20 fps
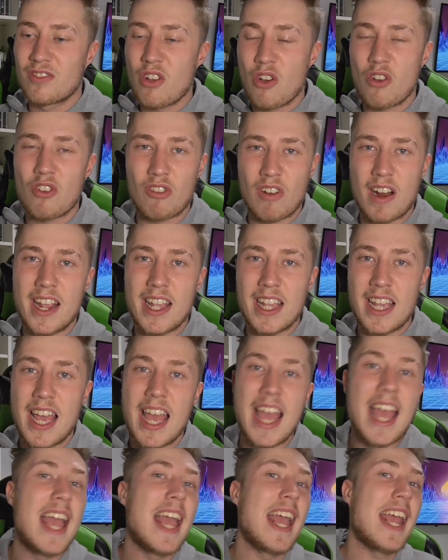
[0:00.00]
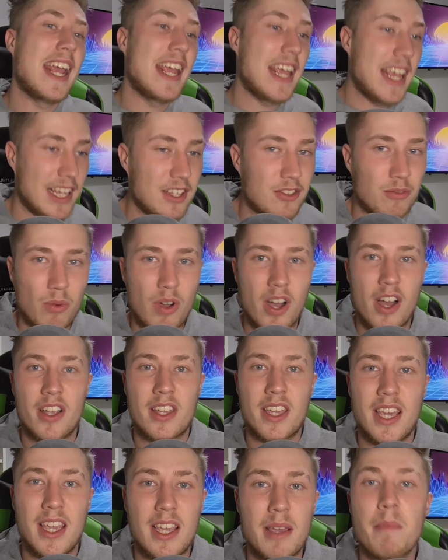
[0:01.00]
not great, it is
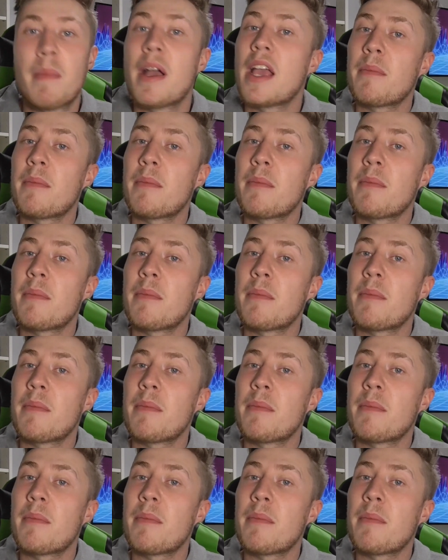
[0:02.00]
working.